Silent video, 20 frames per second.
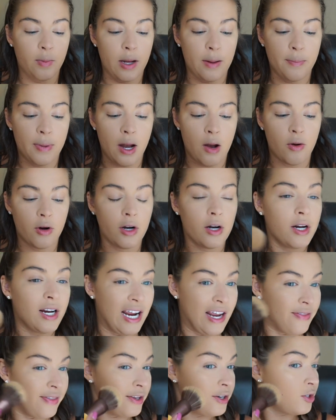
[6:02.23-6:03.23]
my powder,
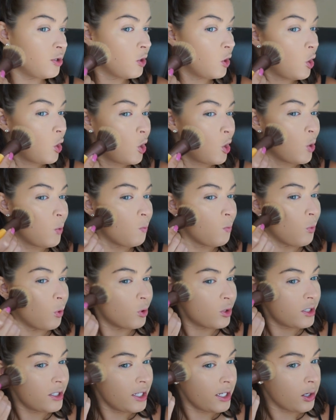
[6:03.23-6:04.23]
and then
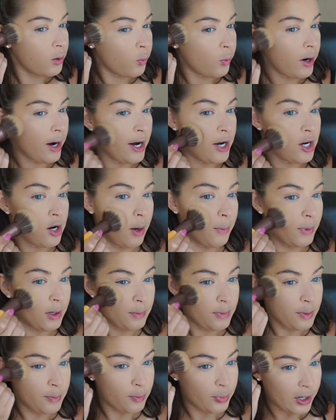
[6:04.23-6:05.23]
mostly like where I know I'm going
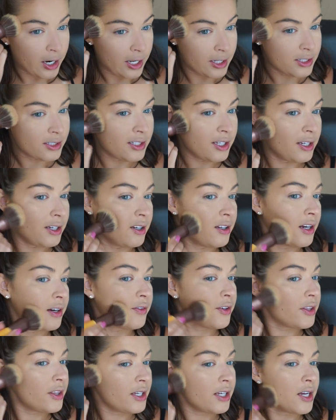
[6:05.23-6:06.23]
to be bronzing and
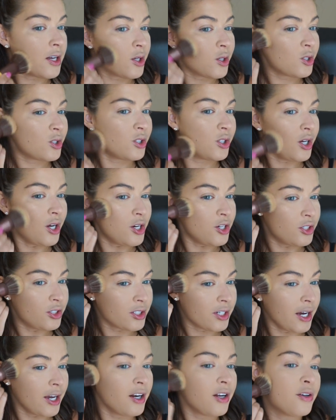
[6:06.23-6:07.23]
everything else, I
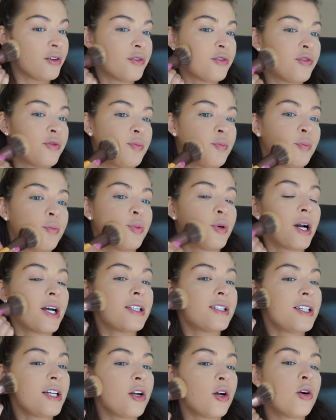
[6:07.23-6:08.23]
just kind of
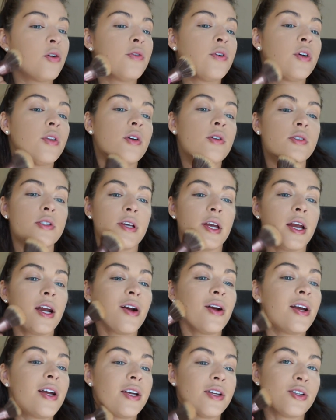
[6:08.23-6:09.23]
press it over those
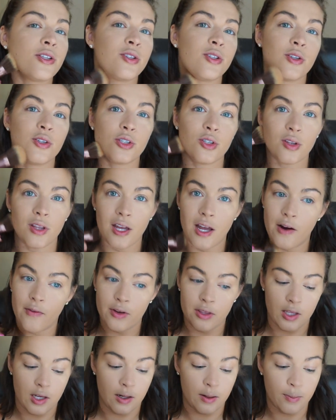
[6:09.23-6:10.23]
areas so that
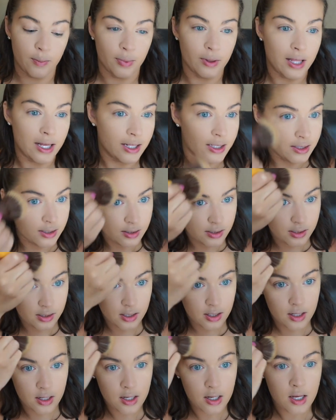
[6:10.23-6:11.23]
everything blends
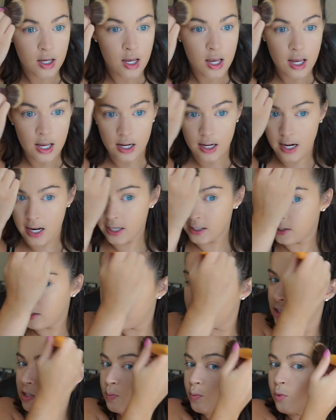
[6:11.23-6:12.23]
nice
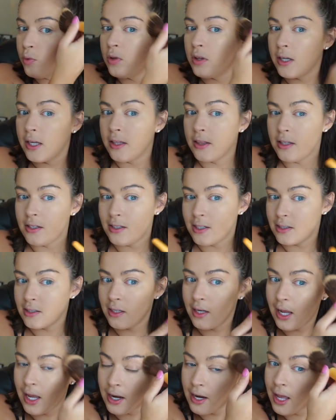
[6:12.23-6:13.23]
and smoothly. And this
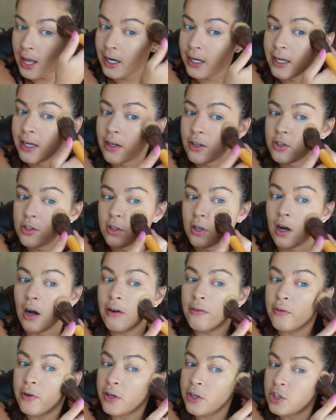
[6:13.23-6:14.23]
doesn't add any extra
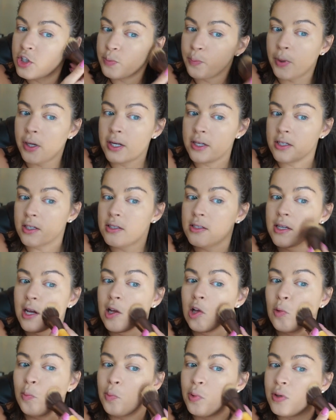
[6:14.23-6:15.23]
coverage, but it does
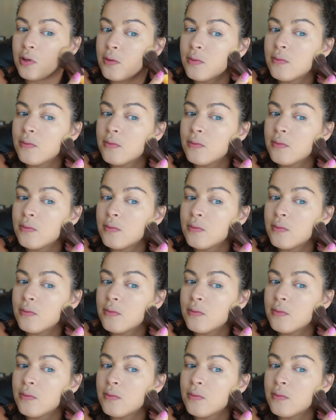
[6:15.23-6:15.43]
help